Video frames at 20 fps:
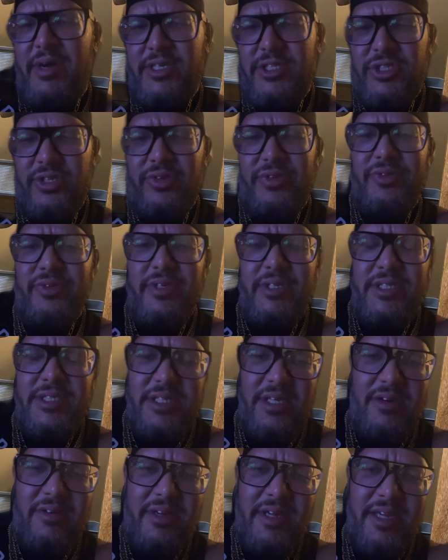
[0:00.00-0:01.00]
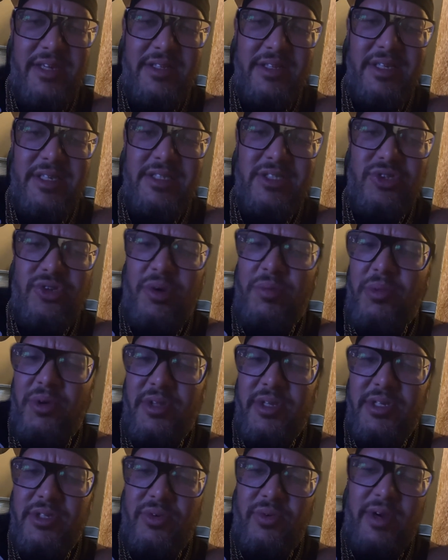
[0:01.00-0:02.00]
shoulder is still healing, so I'm
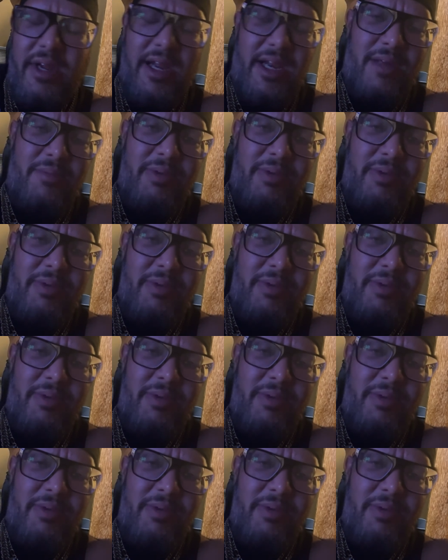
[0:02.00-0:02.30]
only doing 80